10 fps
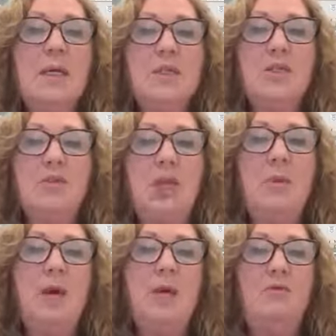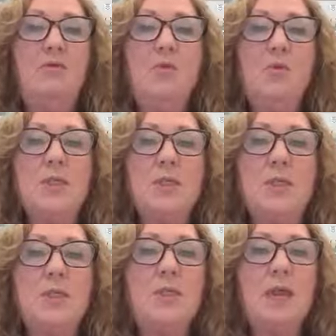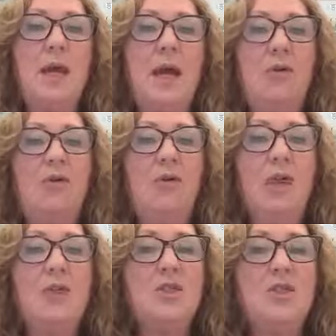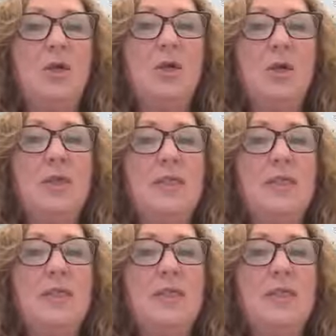streamline enforcement, and create stronger